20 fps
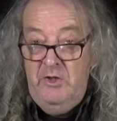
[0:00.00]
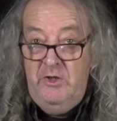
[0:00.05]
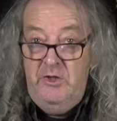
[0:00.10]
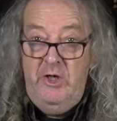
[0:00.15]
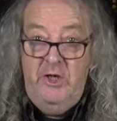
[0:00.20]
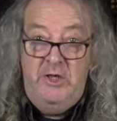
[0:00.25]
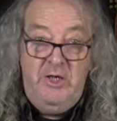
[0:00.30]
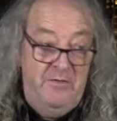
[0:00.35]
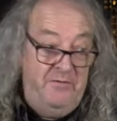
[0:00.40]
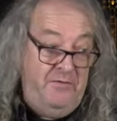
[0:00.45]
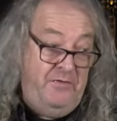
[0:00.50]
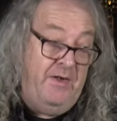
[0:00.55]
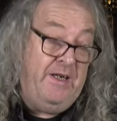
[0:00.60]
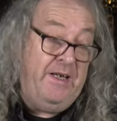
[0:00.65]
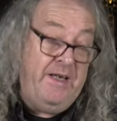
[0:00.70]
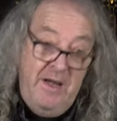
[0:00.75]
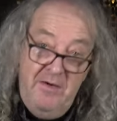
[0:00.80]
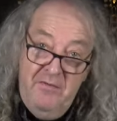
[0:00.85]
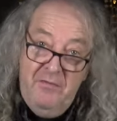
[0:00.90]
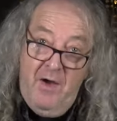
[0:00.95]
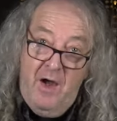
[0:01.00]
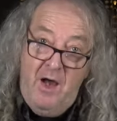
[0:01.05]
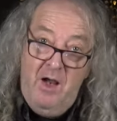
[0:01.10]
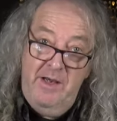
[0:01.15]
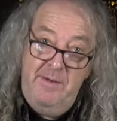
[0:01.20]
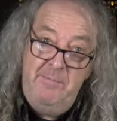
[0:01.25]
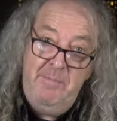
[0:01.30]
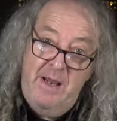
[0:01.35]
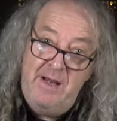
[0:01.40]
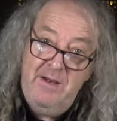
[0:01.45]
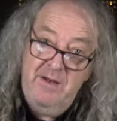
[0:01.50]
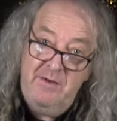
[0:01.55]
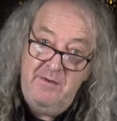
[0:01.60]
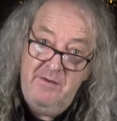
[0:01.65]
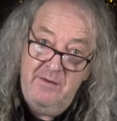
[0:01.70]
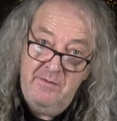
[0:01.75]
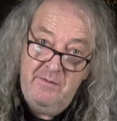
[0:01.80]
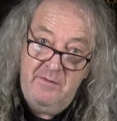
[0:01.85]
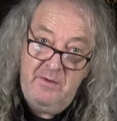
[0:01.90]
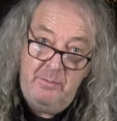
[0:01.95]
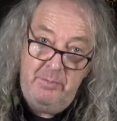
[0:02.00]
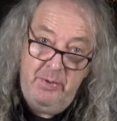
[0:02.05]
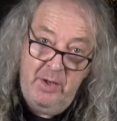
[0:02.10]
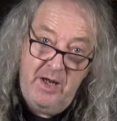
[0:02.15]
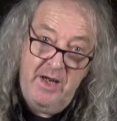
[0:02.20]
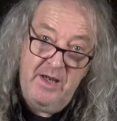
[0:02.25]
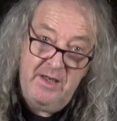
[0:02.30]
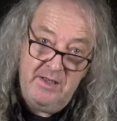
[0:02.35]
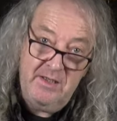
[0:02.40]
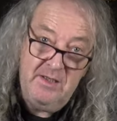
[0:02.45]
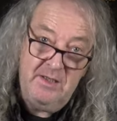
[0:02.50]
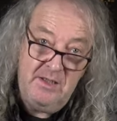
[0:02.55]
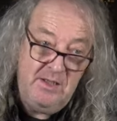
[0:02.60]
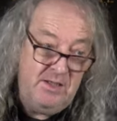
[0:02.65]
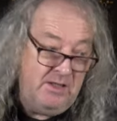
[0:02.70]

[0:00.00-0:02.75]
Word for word: You can forgive Harley Benton for putting